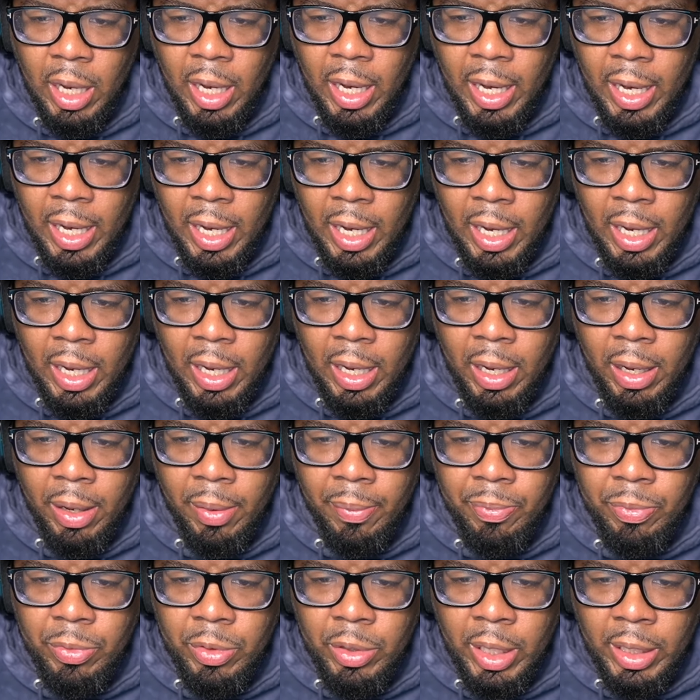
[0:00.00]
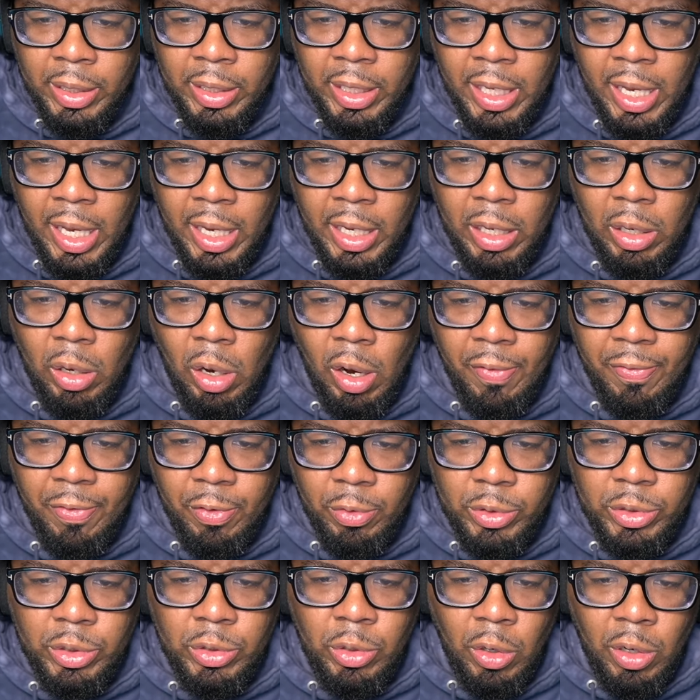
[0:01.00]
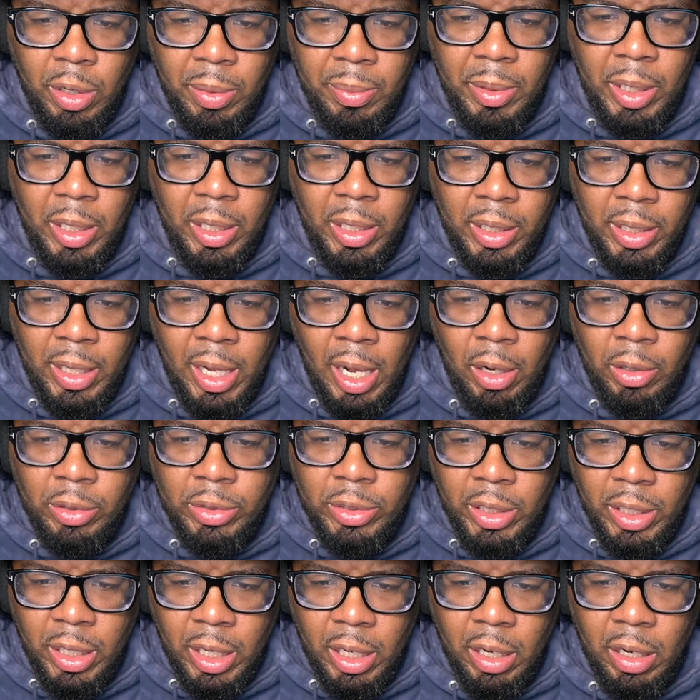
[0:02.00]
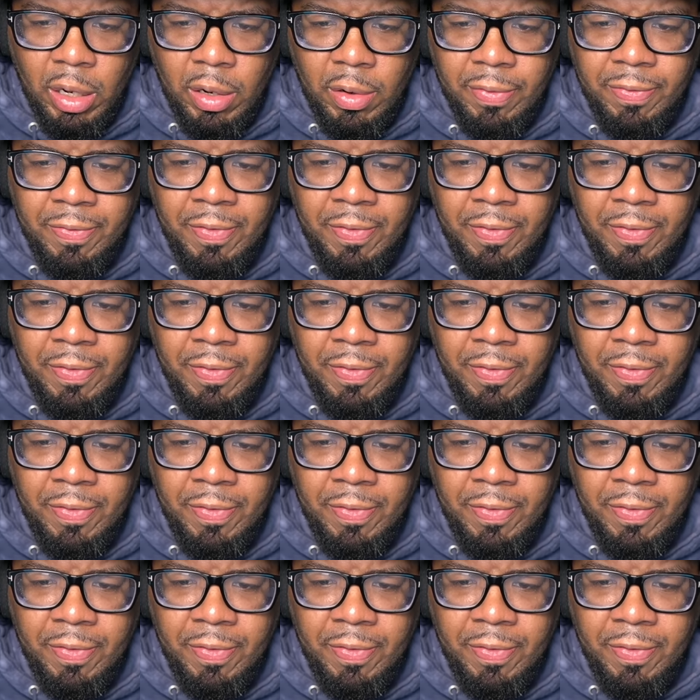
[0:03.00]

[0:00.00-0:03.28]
that the Yankee offer was $30 million a year,